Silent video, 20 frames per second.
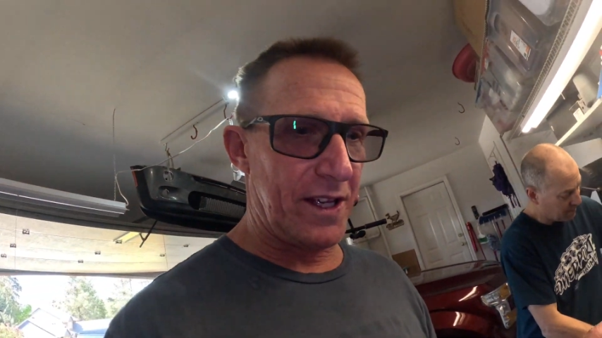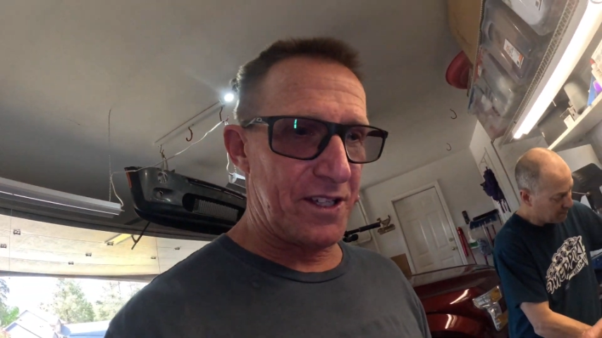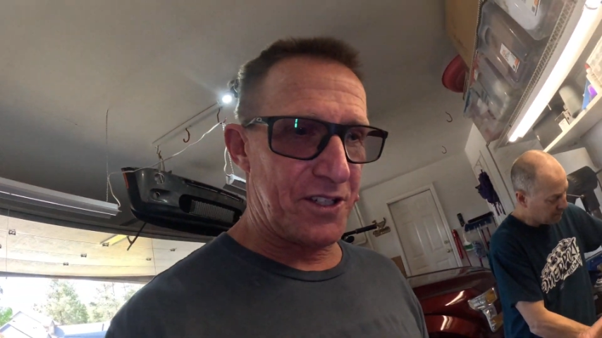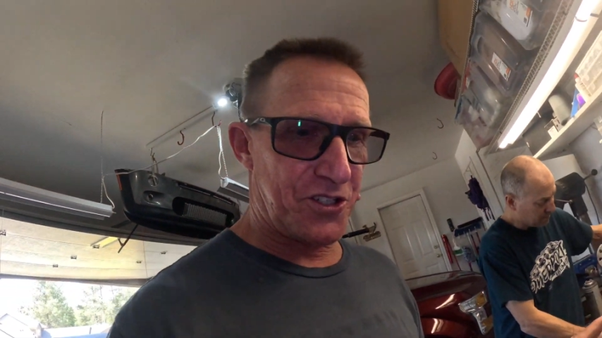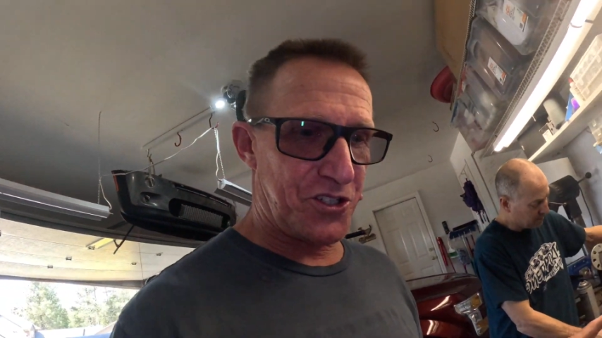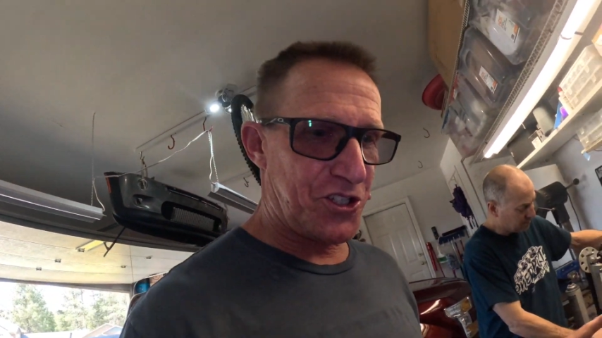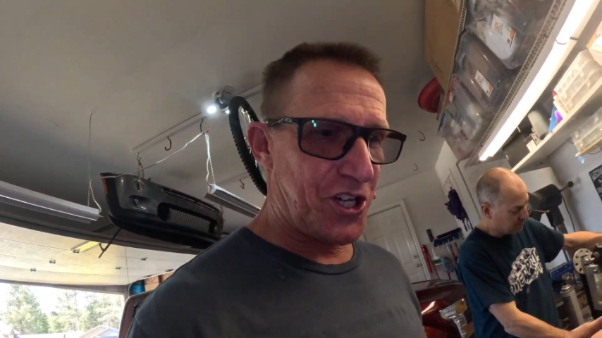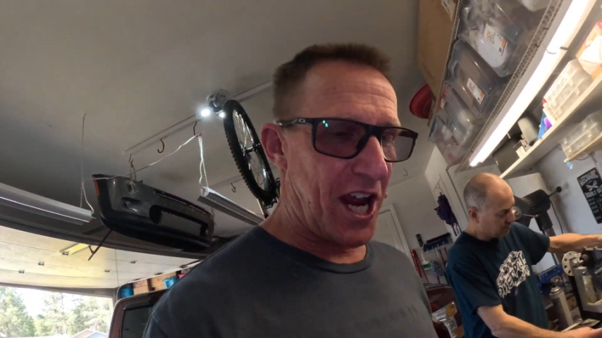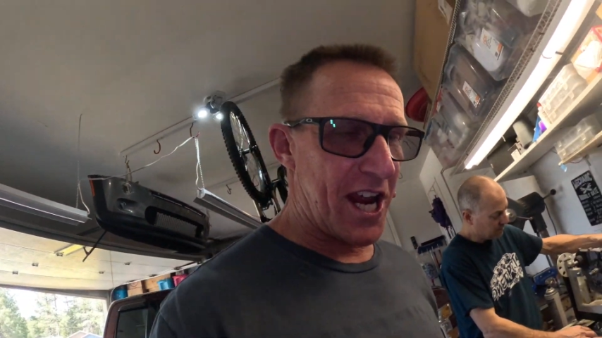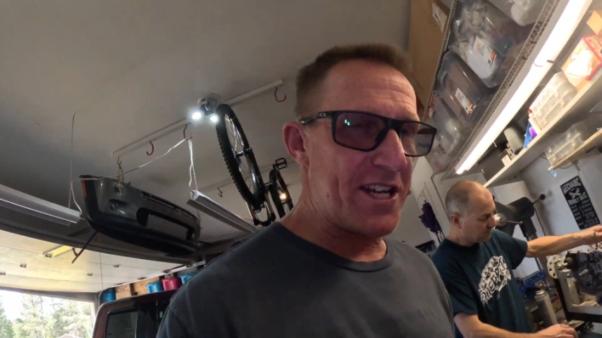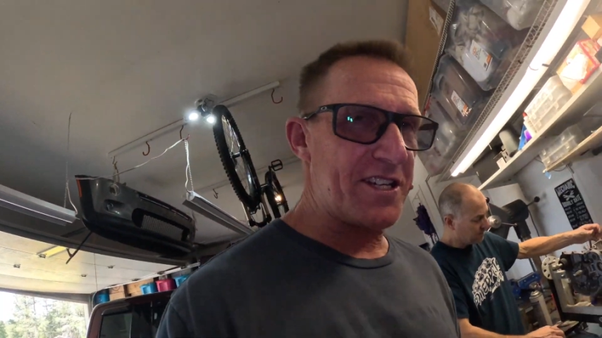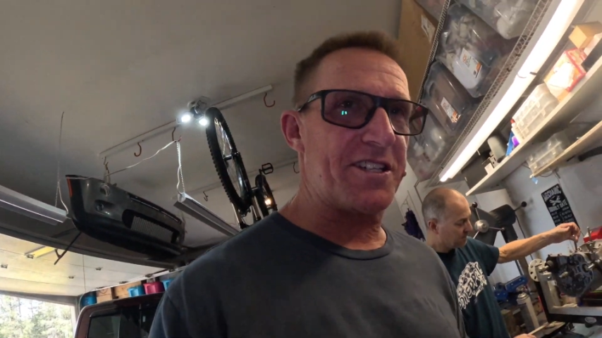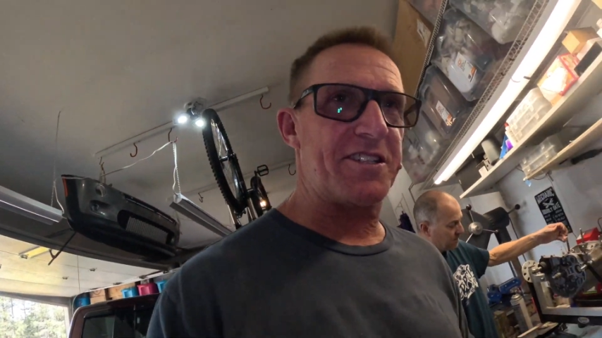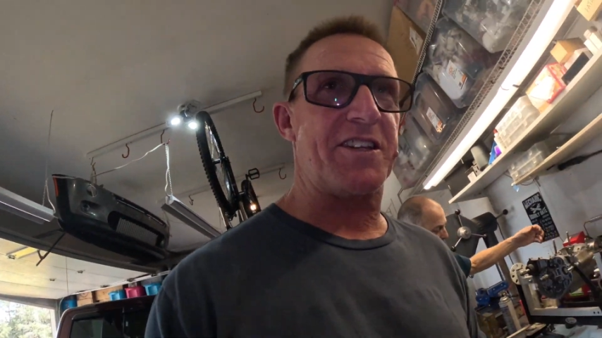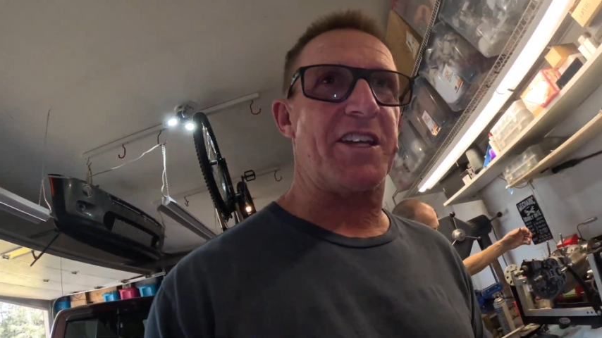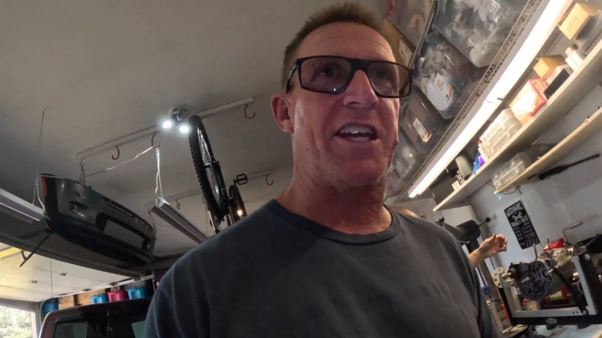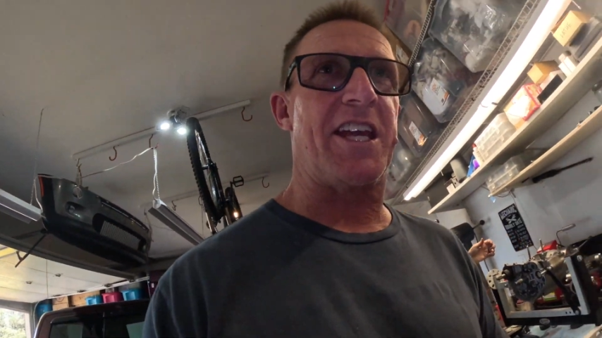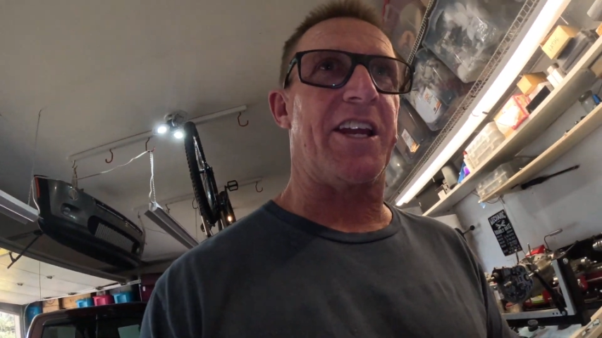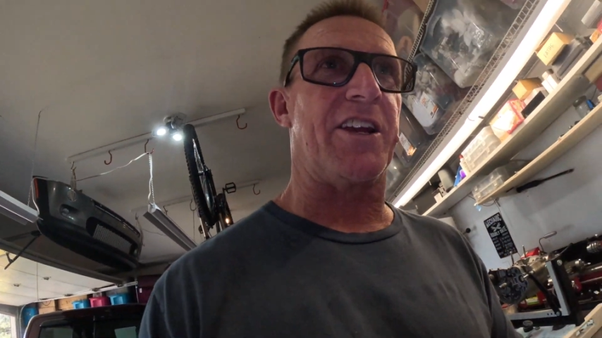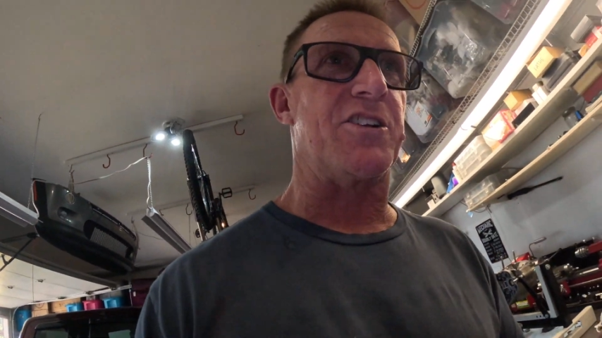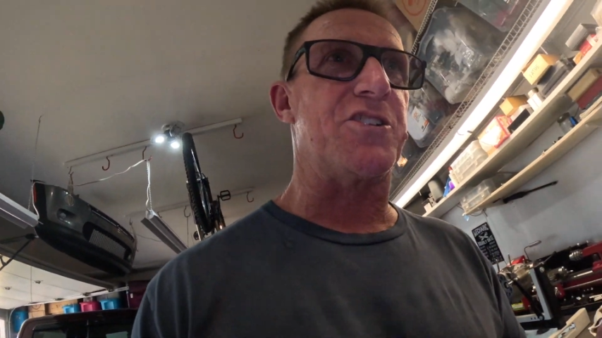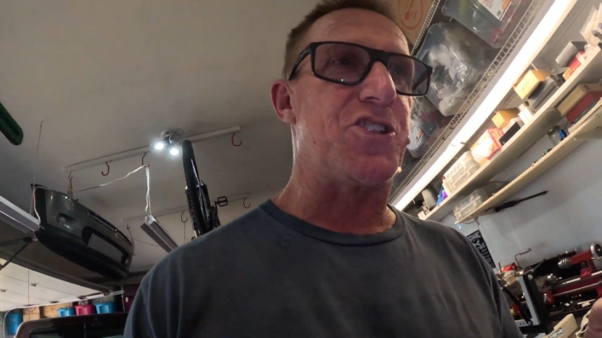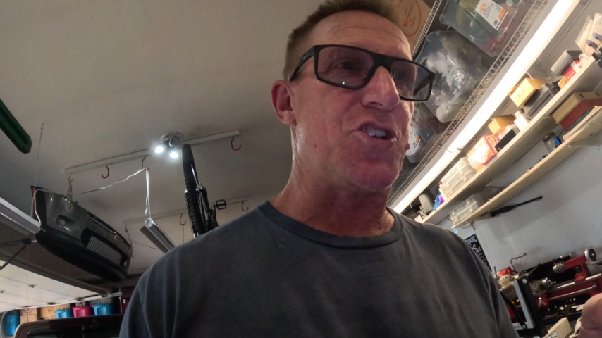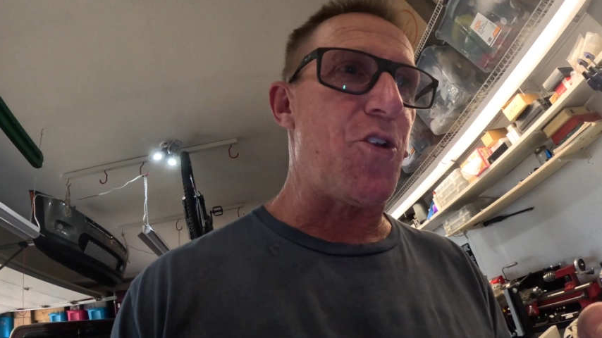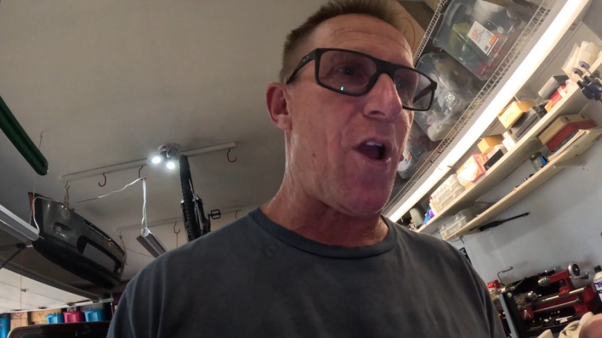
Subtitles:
he's changing the gears,